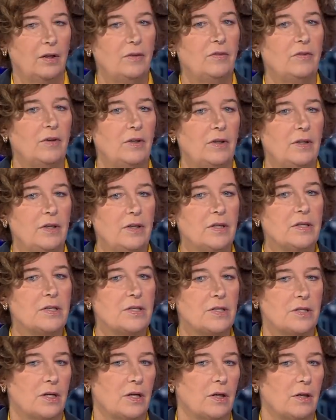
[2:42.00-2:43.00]
Italy
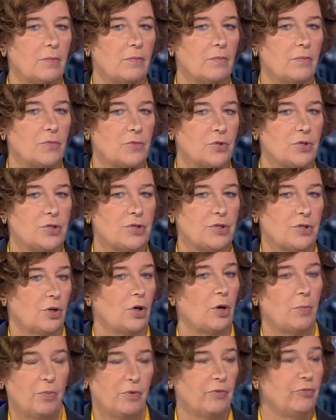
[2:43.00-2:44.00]
is just a
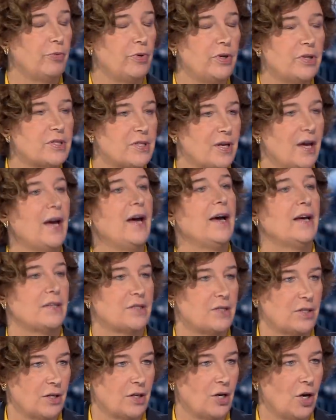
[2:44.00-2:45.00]
couple of weeks
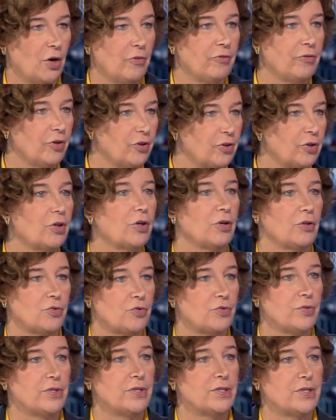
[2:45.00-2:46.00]
ahead of other
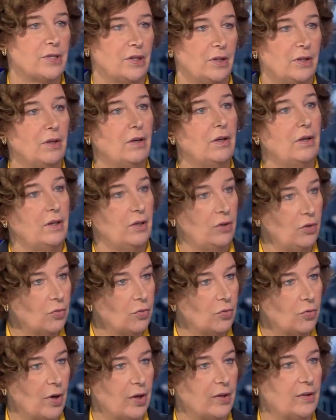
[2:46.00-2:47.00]
countries in the
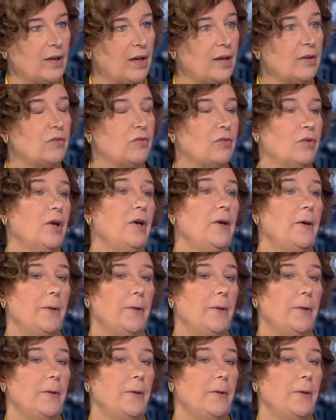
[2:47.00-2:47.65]
EU, and that,